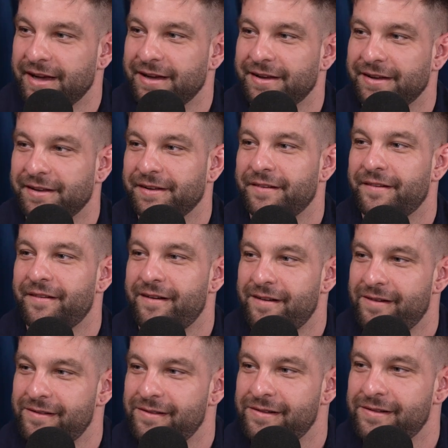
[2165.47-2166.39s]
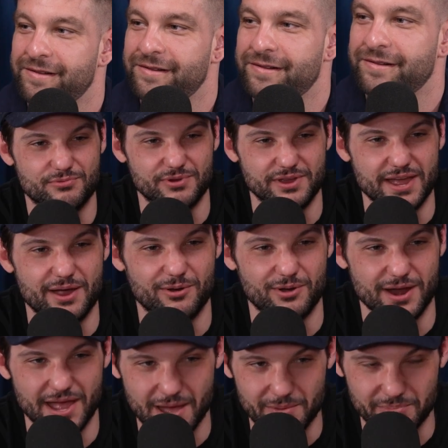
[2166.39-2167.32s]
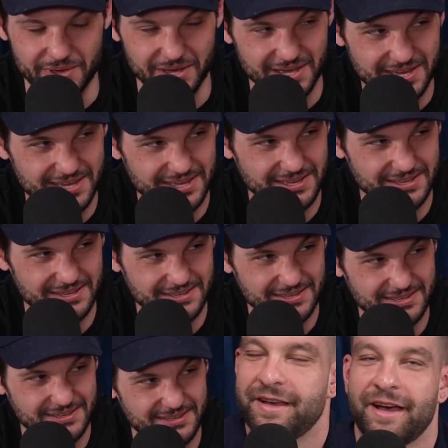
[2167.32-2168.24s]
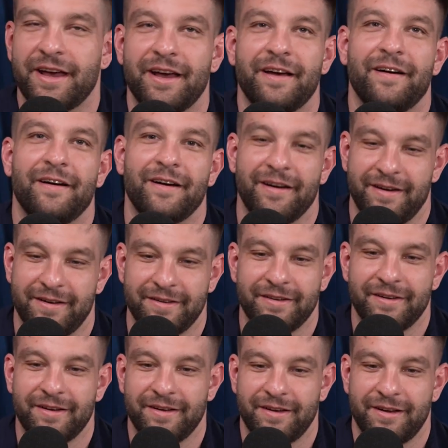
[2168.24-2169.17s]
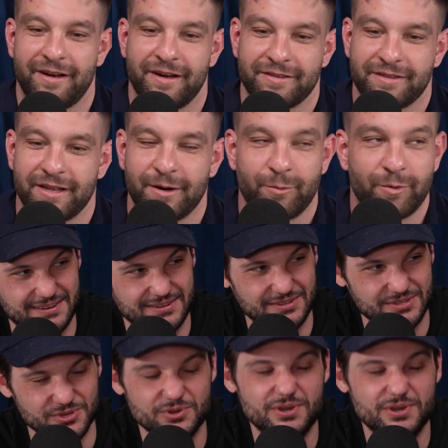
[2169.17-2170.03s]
You need to do it as like a 3-hour epic. Yeah? All right, then I won't do it.